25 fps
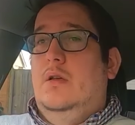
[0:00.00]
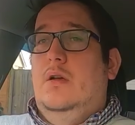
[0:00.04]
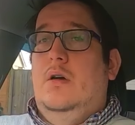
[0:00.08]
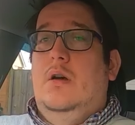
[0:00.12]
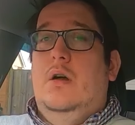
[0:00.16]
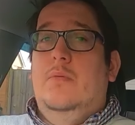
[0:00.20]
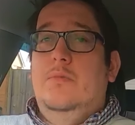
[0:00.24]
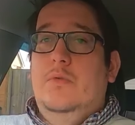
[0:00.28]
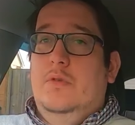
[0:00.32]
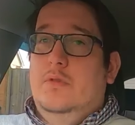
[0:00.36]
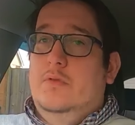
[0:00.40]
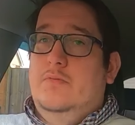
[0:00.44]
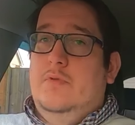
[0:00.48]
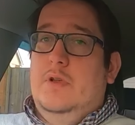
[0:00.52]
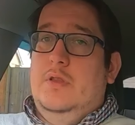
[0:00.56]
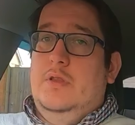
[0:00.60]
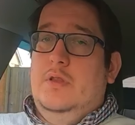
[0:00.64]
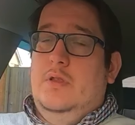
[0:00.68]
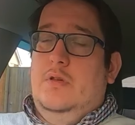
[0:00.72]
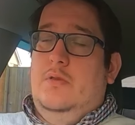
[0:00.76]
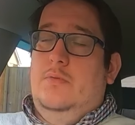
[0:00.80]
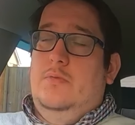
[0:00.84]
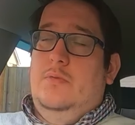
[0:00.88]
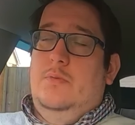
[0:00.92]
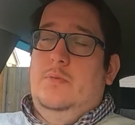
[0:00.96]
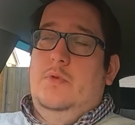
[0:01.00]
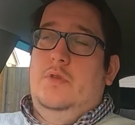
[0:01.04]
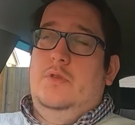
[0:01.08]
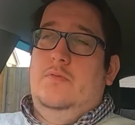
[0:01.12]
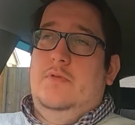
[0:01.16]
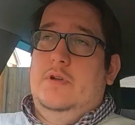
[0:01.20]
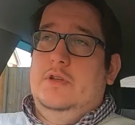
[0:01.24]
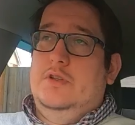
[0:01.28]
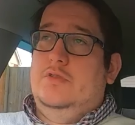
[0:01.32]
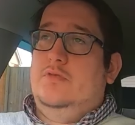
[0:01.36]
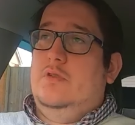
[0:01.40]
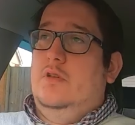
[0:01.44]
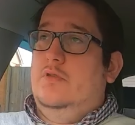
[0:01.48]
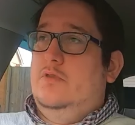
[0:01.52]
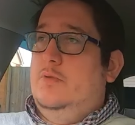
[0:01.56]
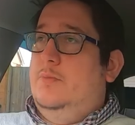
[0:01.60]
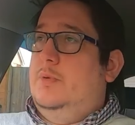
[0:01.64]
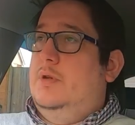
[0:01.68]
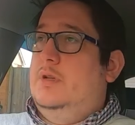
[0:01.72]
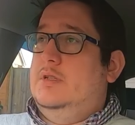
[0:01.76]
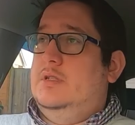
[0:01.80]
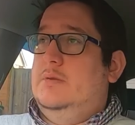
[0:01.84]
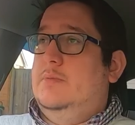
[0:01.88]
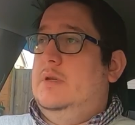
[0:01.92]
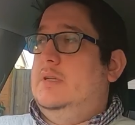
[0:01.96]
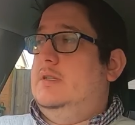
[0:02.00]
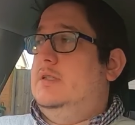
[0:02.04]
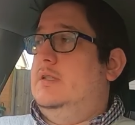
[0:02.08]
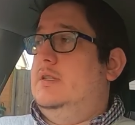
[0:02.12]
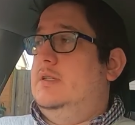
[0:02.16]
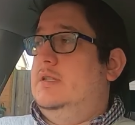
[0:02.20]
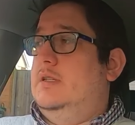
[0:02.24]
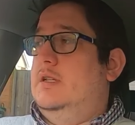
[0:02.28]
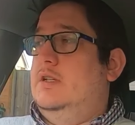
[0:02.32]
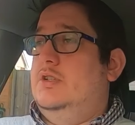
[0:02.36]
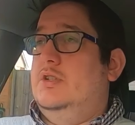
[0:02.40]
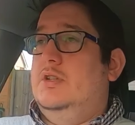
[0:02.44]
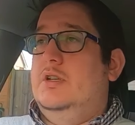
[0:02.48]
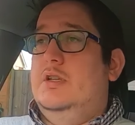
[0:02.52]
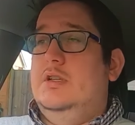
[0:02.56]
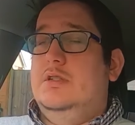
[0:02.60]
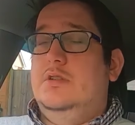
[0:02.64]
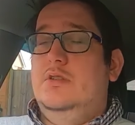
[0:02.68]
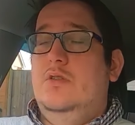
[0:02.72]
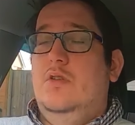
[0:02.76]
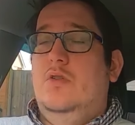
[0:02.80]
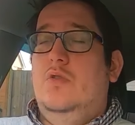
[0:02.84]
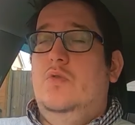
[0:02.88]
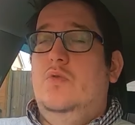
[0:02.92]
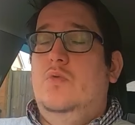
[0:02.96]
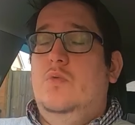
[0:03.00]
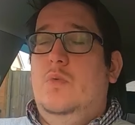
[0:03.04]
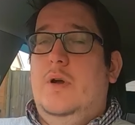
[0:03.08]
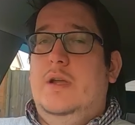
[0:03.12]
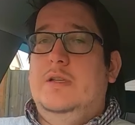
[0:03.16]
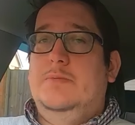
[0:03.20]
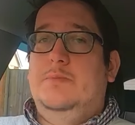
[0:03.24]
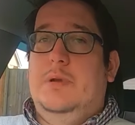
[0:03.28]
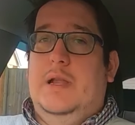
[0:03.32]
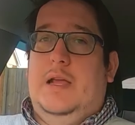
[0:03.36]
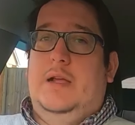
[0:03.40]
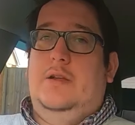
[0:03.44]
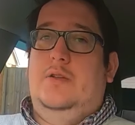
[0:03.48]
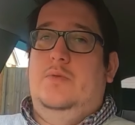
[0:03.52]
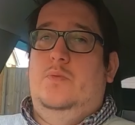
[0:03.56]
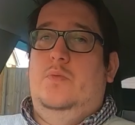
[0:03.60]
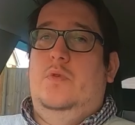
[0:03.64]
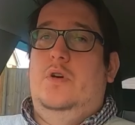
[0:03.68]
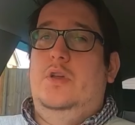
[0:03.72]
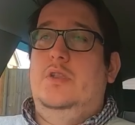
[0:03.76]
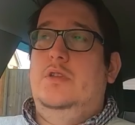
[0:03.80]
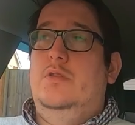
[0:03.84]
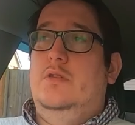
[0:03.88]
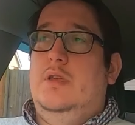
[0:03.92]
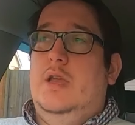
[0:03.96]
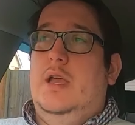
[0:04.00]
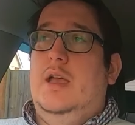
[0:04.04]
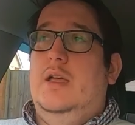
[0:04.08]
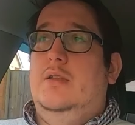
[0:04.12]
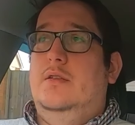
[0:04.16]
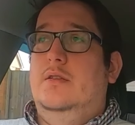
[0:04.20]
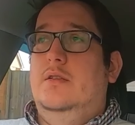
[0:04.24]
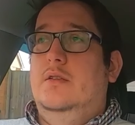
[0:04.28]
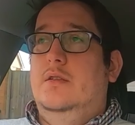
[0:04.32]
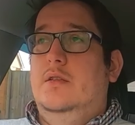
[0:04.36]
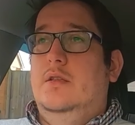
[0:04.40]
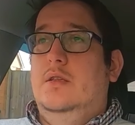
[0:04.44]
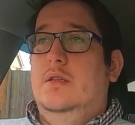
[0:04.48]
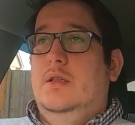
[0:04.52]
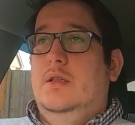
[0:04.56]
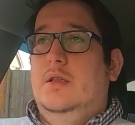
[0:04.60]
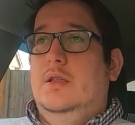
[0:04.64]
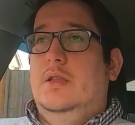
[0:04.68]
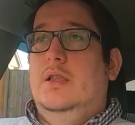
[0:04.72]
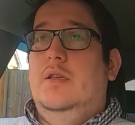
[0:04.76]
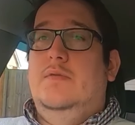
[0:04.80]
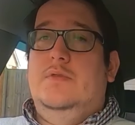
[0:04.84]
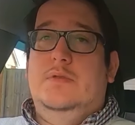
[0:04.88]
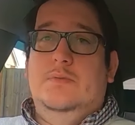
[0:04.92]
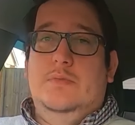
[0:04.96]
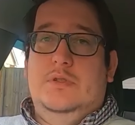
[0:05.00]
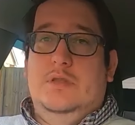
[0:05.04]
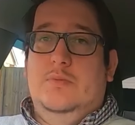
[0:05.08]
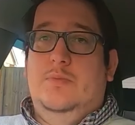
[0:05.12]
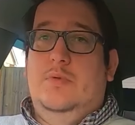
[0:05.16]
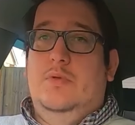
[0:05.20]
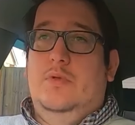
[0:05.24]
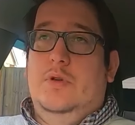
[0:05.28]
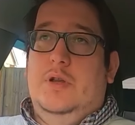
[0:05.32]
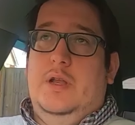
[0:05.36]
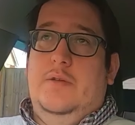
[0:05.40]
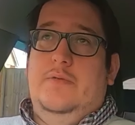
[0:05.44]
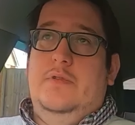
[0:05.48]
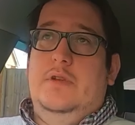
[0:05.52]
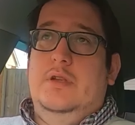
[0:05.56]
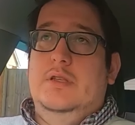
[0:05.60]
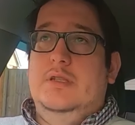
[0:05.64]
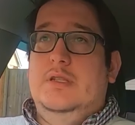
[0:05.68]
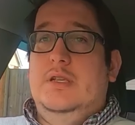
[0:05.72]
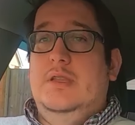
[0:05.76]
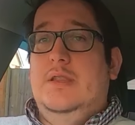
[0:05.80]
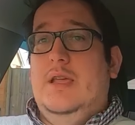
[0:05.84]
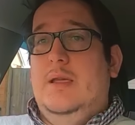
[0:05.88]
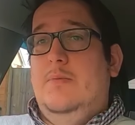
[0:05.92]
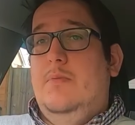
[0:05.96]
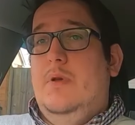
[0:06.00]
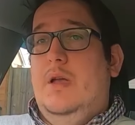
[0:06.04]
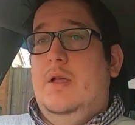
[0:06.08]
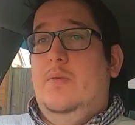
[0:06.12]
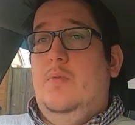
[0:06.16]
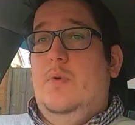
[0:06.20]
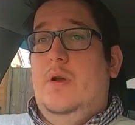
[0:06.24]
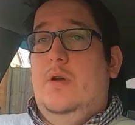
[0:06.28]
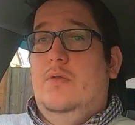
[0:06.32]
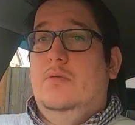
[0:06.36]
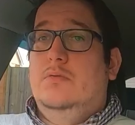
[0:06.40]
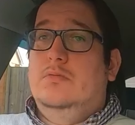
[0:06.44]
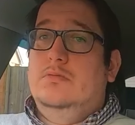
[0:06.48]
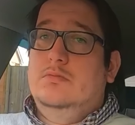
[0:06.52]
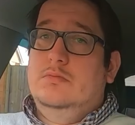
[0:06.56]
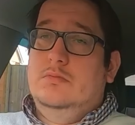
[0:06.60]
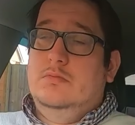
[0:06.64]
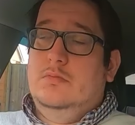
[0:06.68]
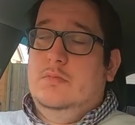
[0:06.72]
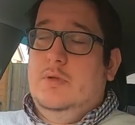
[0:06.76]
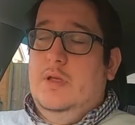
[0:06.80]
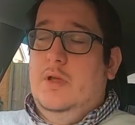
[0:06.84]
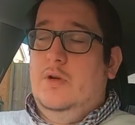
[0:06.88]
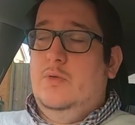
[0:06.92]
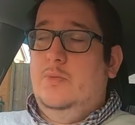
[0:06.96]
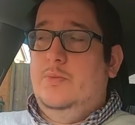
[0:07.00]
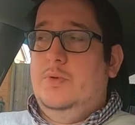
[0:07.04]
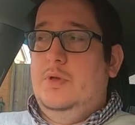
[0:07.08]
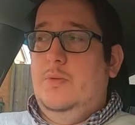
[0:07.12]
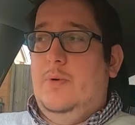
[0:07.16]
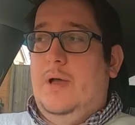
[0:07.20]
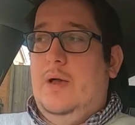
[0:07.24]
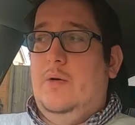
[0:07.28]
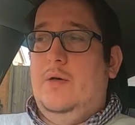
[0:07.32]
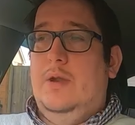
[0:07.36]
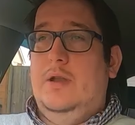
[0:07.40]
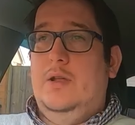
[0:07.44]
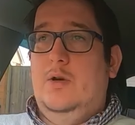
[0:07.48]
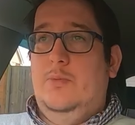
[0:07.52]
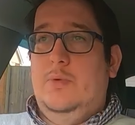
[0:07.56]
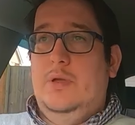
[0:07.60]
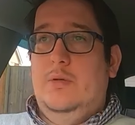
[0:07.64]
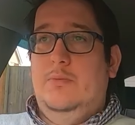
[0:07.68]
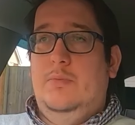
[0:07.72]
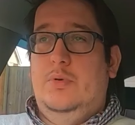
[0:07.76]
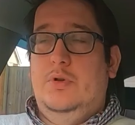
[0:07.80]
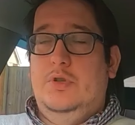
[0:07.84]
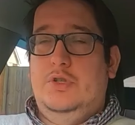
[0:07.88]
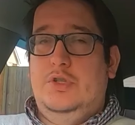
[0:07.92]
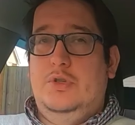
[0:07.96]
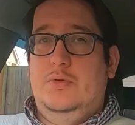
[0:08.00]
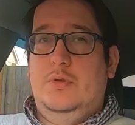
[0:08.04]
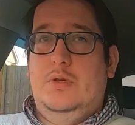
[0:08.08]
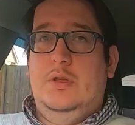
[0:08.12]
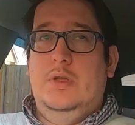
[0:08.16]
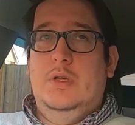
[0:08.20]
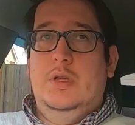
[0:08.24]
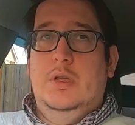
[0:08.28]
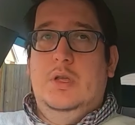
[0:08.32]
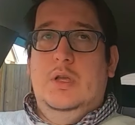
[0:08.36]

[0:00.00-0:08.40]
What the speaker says: I'm not the registrar or the person that makes the decision. It's not always black and white. You can give some supporting evidence and they may well help you out a little bit and push you.